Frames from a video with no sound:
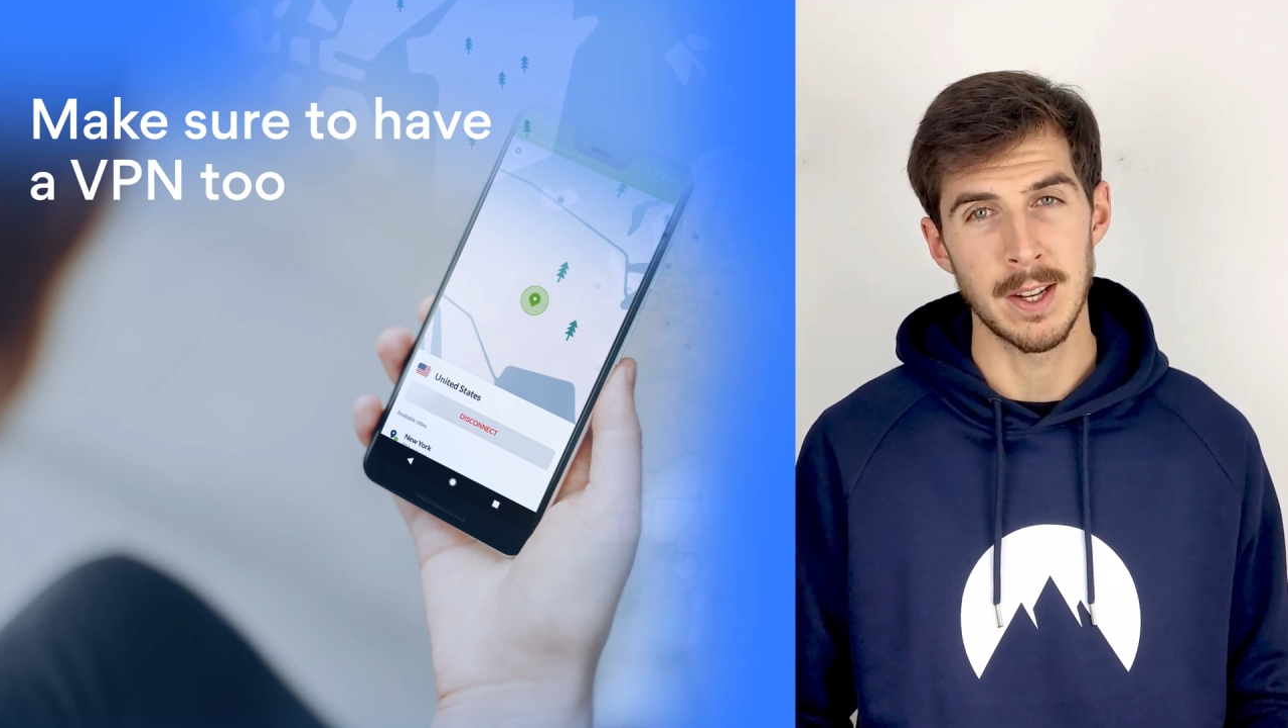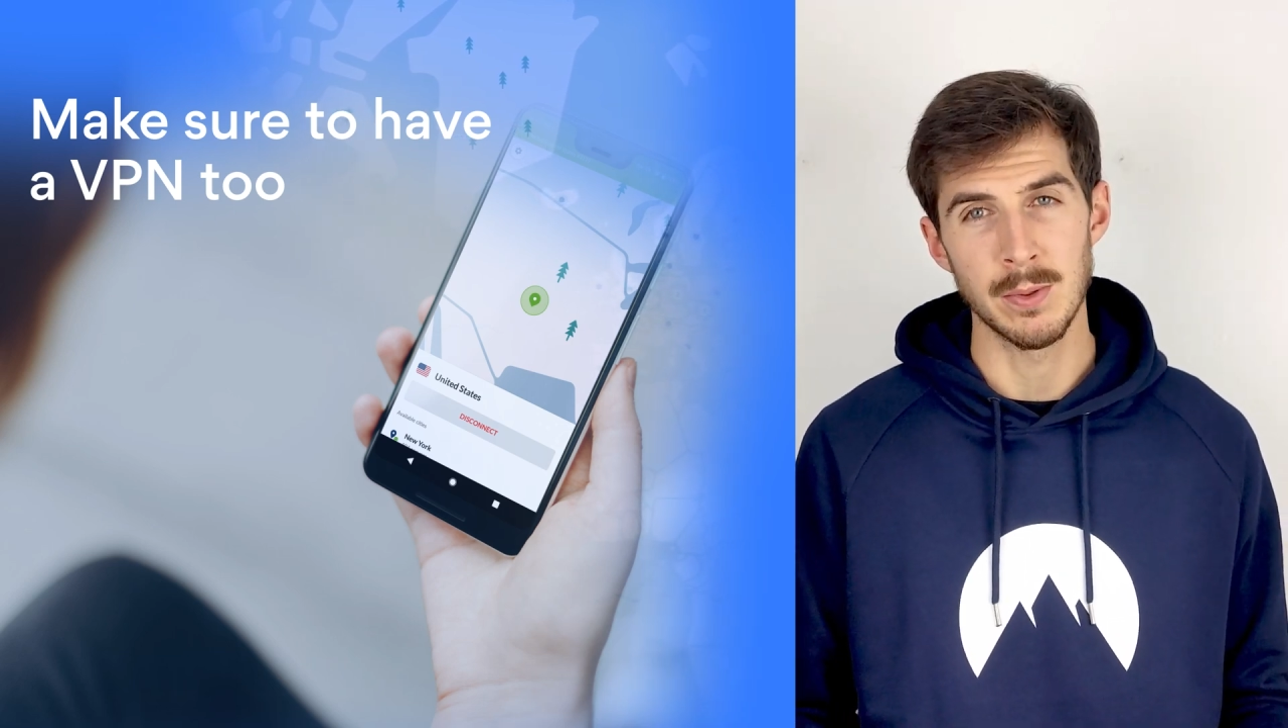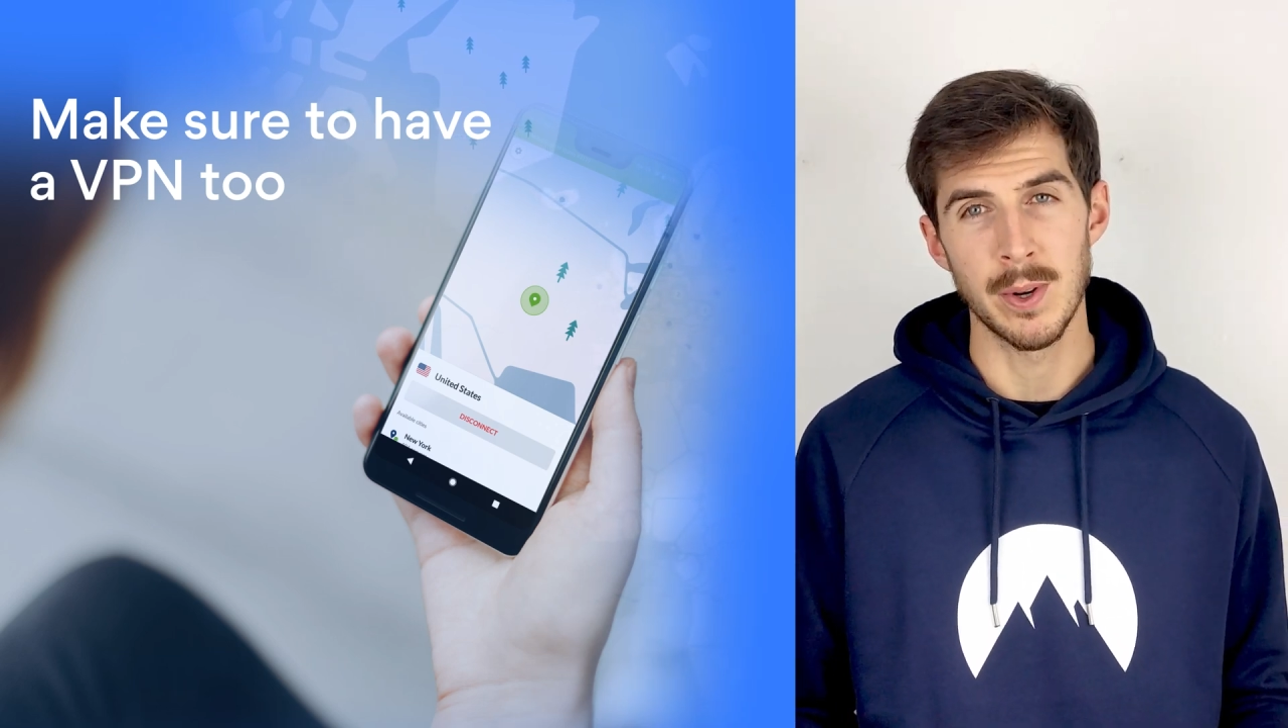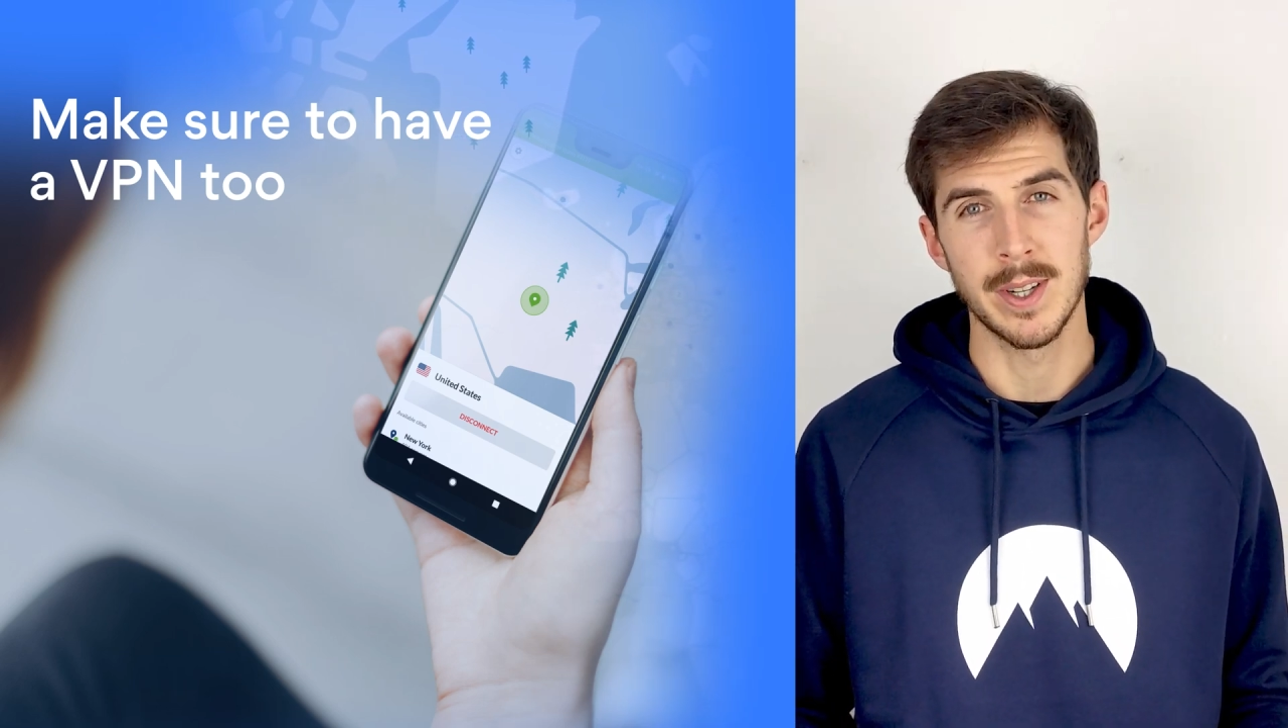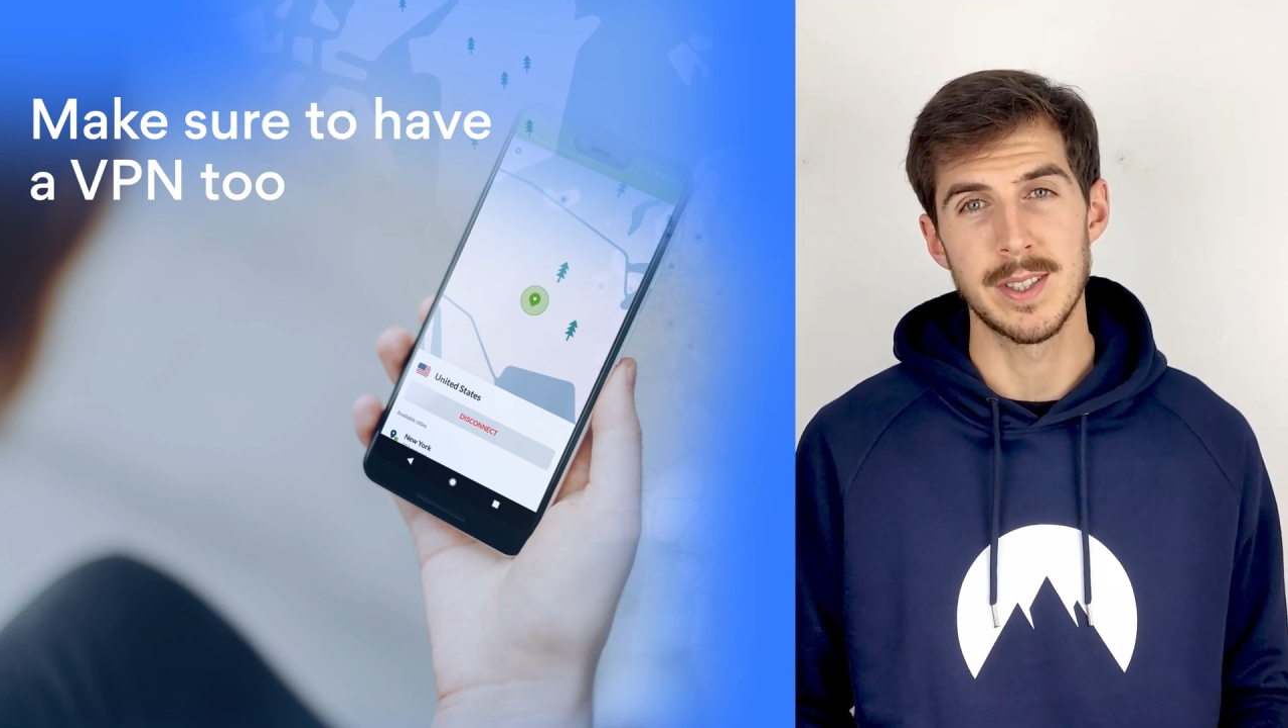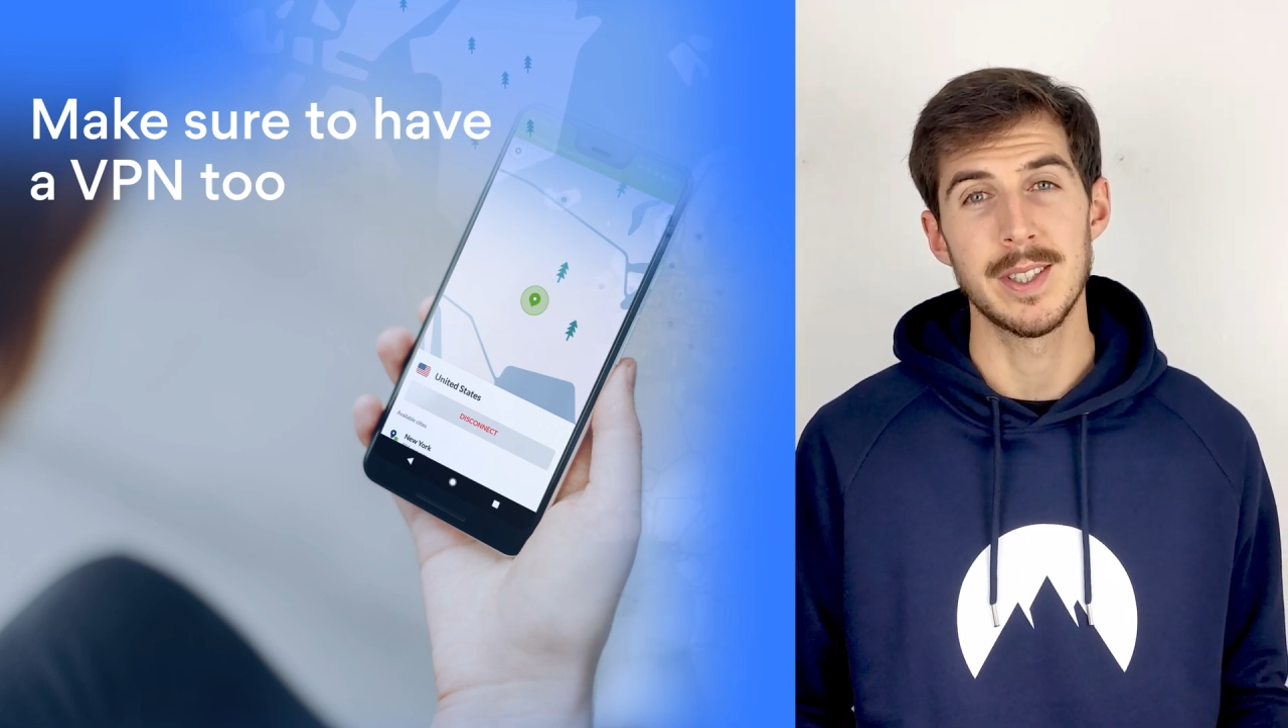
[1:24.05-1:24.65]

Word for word: Android,